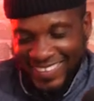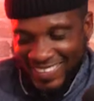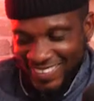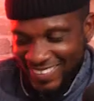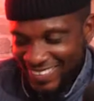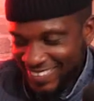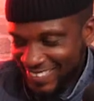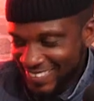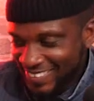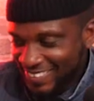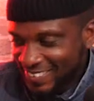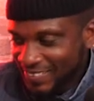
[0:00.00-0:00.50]

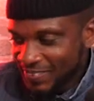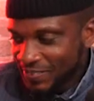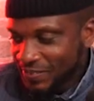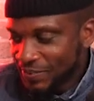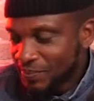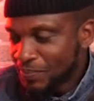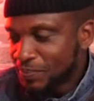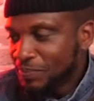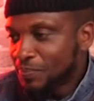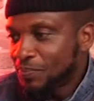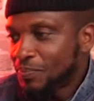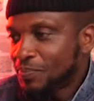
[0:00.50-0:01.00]

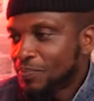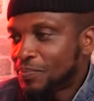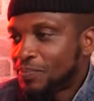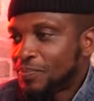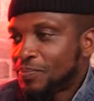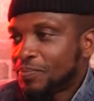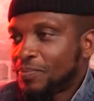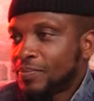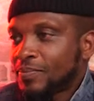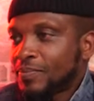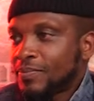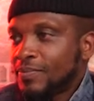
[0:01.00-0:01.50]

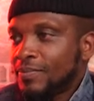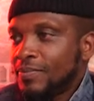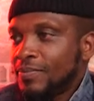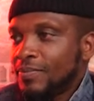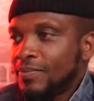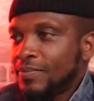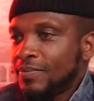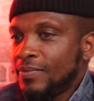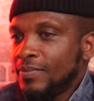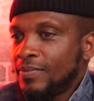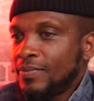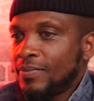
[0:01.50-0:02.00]

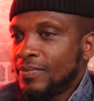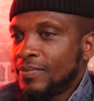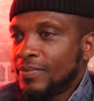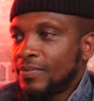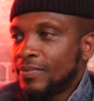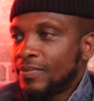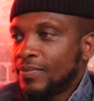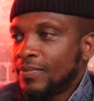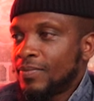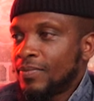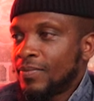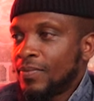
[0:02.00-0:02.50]

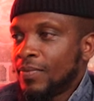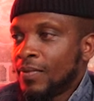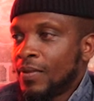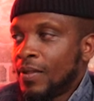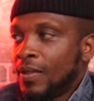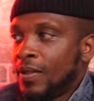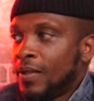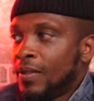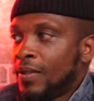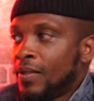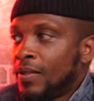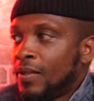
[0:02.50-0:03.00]

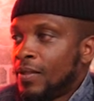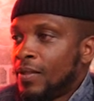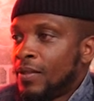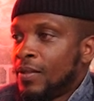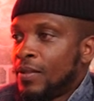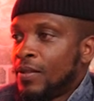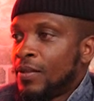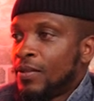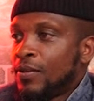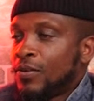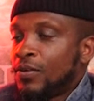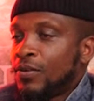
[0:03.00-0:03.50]

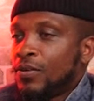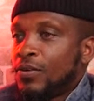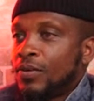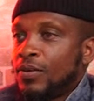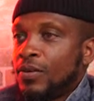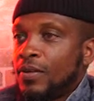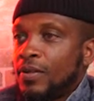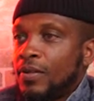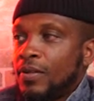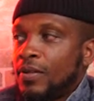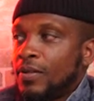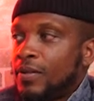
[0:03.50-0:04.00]

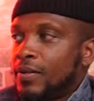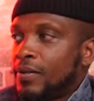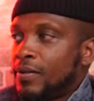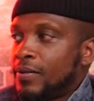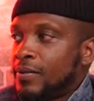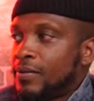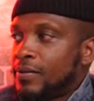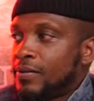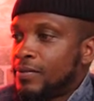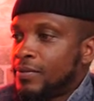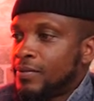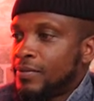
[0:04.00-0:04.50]

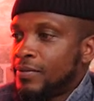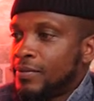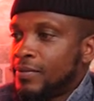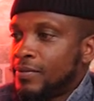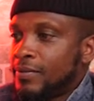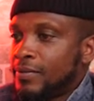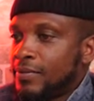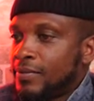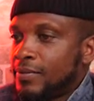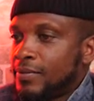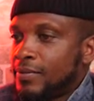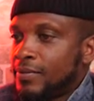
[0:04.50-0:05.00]

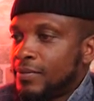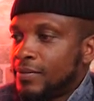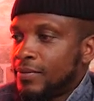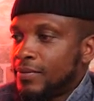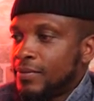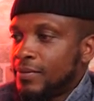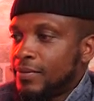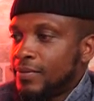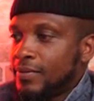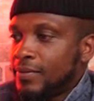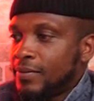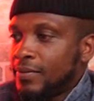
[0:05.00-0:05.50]

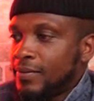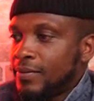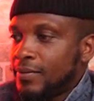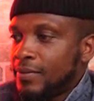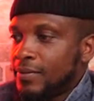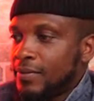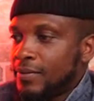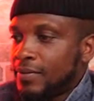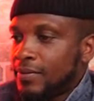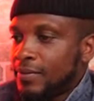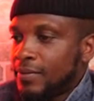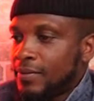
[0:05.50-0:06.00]

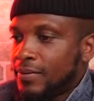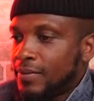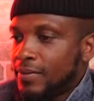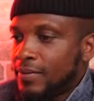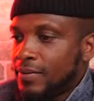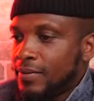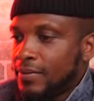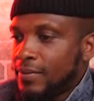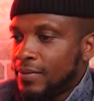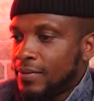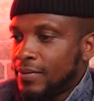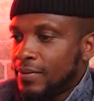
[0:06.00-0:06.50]

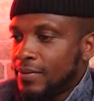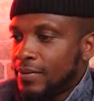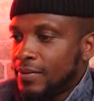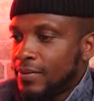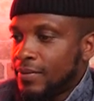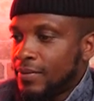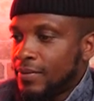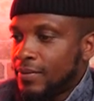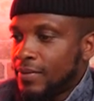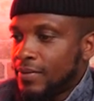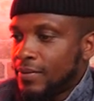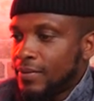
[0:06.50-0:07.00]

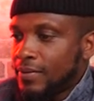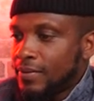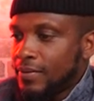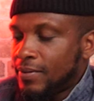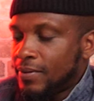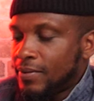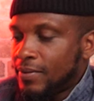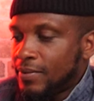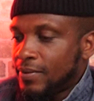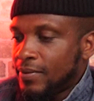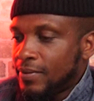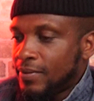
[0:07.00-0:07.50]

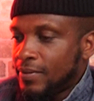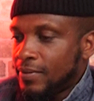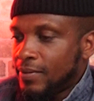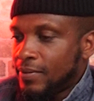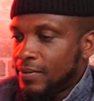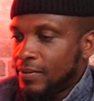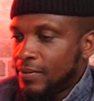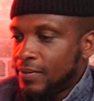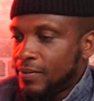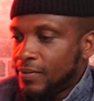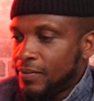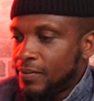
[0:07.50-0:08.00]
The person shown says nothing.